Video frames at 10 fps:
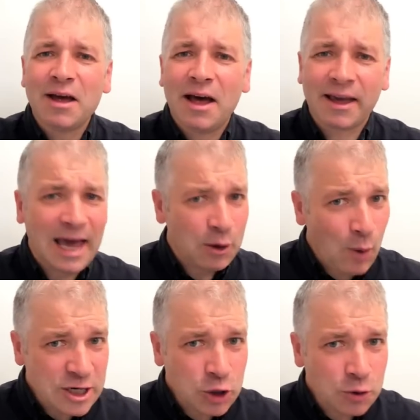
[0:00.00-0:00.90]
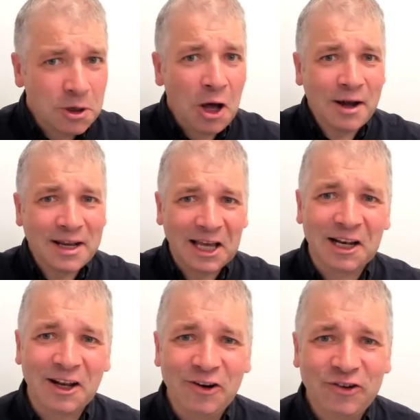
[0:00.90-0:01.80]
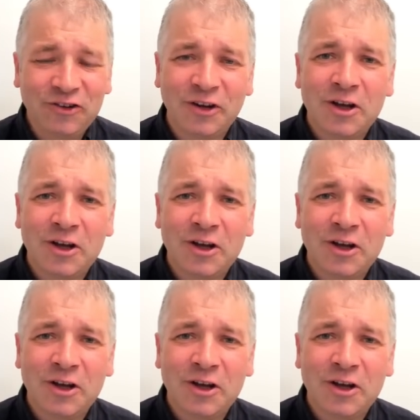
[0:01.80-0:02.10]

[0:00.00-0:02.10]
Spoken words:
Again, when you learn English,